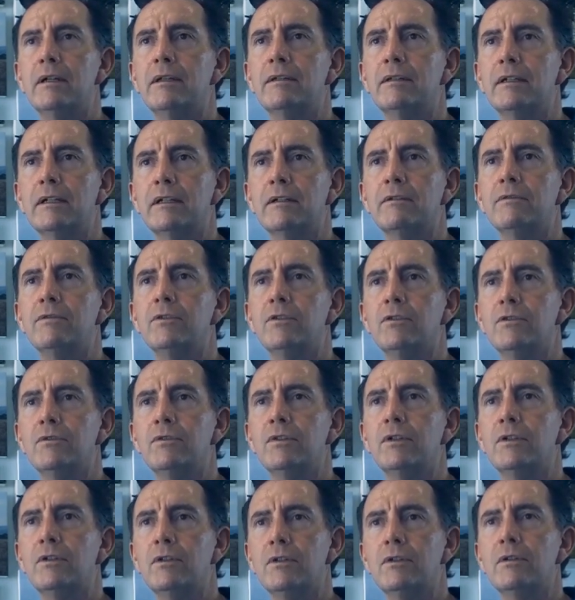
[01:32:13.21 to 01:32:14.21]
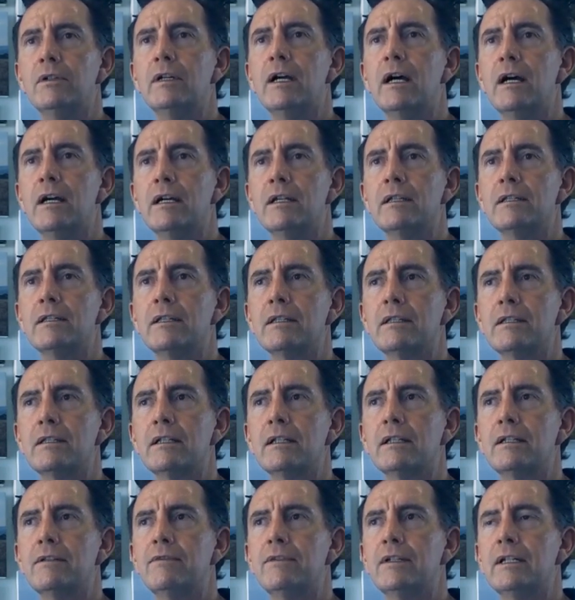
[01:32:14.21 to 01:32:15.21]
I think a few of the good guys and
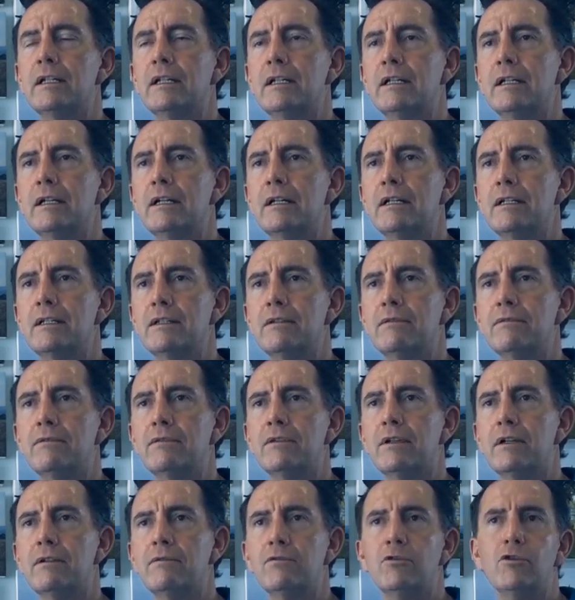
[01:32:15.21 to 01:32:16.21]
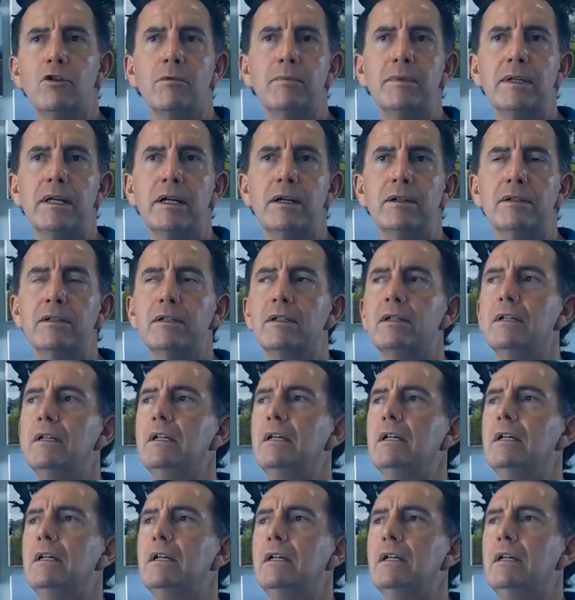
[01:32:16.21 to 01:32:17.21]
significant guys have dropped out.
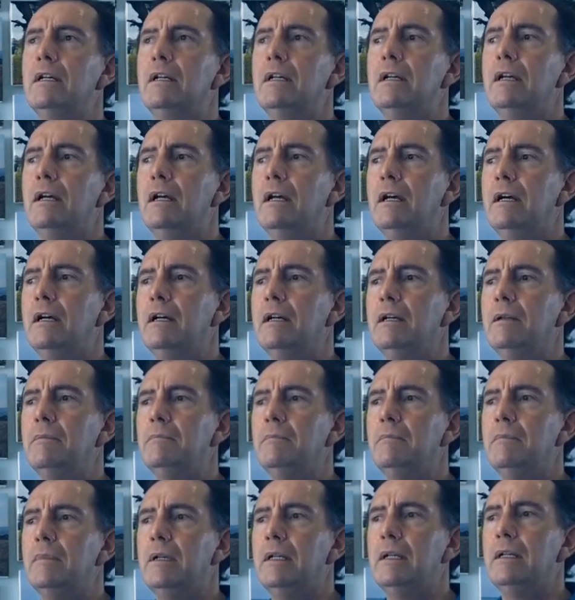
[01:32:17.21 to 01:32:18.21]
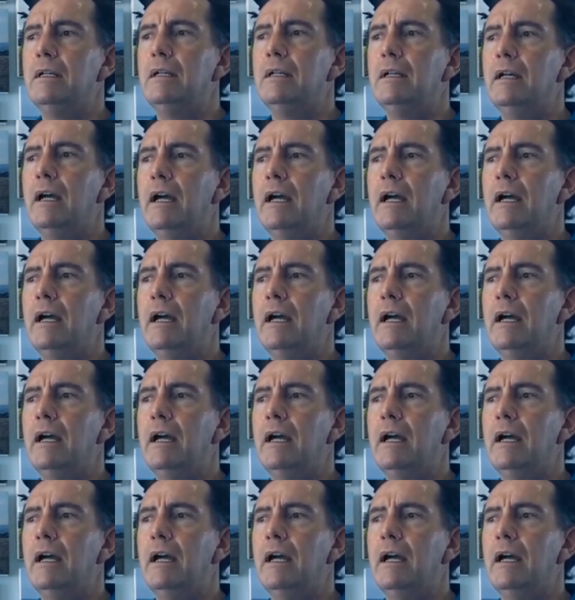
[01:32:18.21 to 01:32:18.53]
And